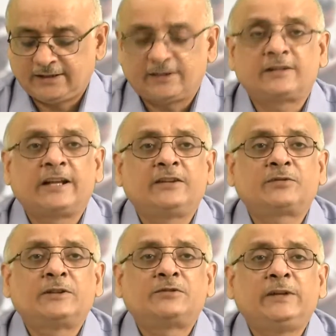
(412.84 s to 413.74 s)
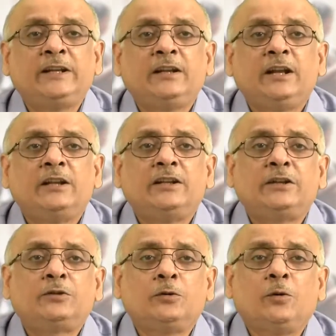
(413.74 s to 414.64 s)
things which we
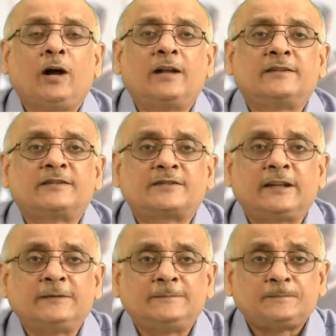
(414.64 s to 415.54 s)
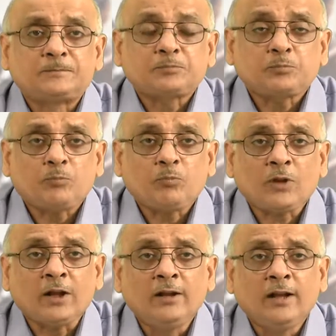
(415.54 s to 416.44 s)
need to understand.
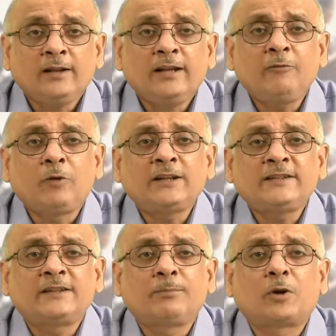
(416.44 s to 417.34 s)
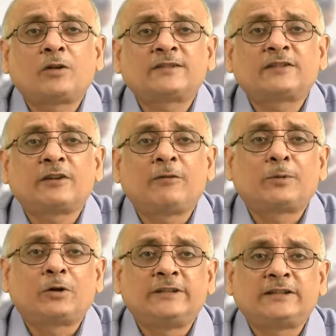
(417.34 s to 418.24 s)
Then what is the process of
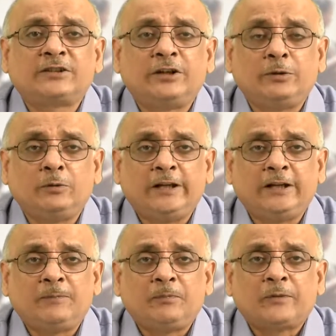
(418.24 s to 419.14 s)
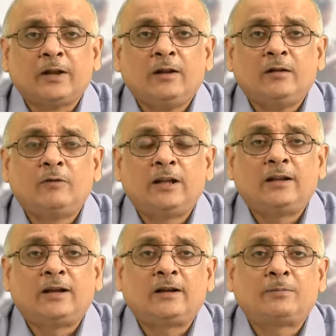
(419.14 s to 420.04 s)
project scheduling? Well,
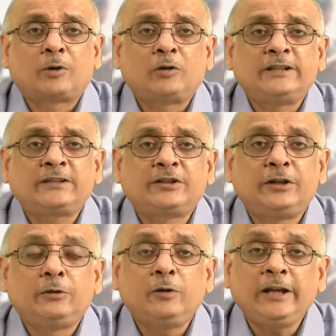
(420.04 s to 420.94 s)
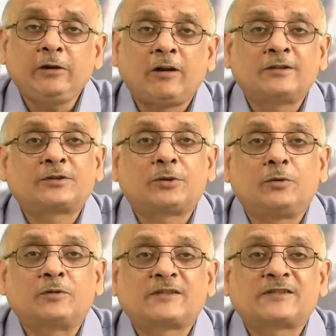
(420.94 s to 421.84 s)
project scheduling
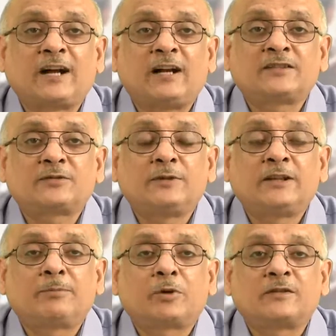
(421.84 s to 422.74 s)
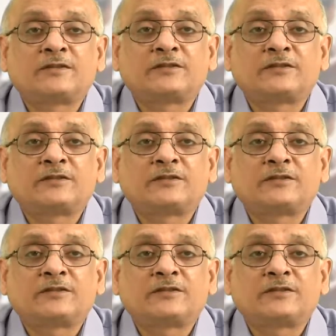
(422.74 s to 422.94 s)
also starts with the process